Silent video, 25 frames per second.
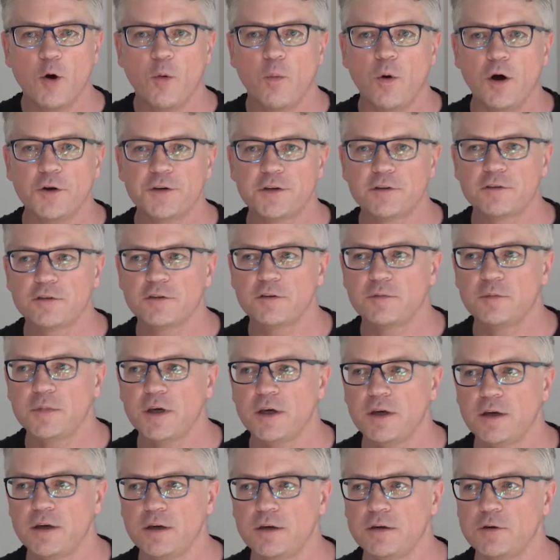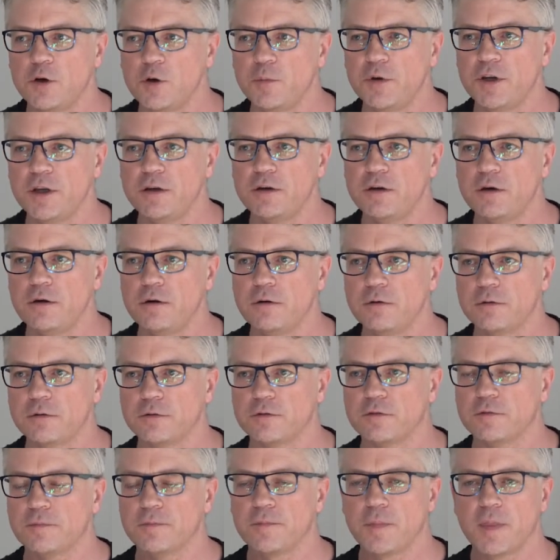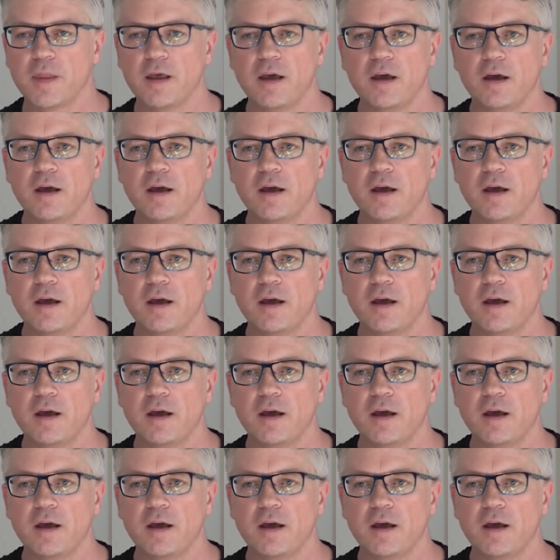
What does it mean? Nobody knows.